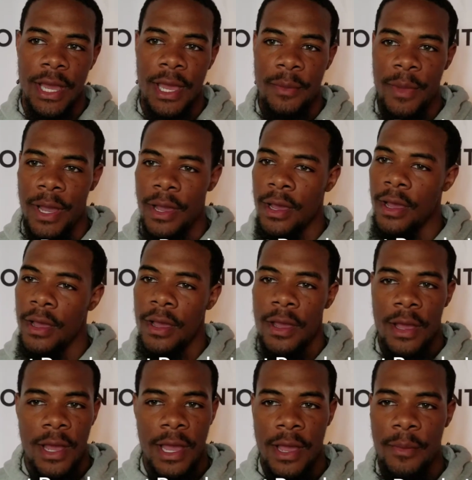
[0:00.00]
I had my
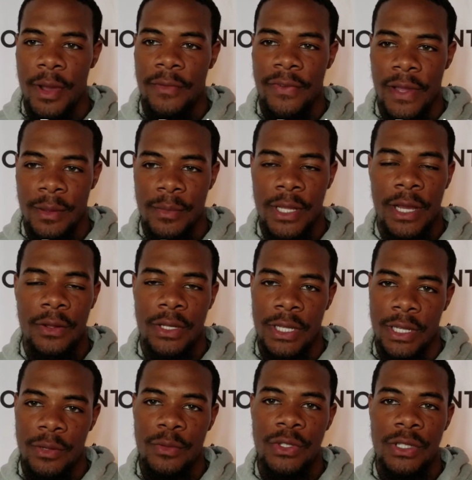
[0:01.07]
I had my family out
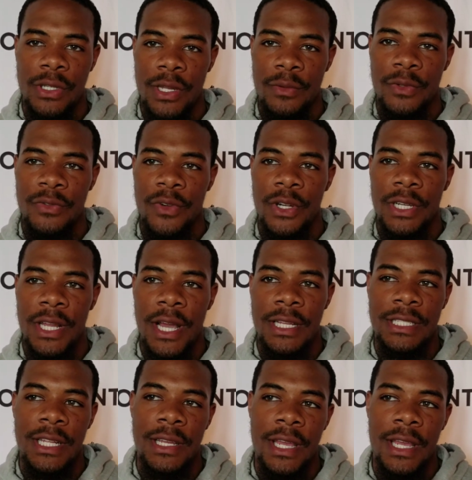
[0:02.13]
there. It was it was very nice.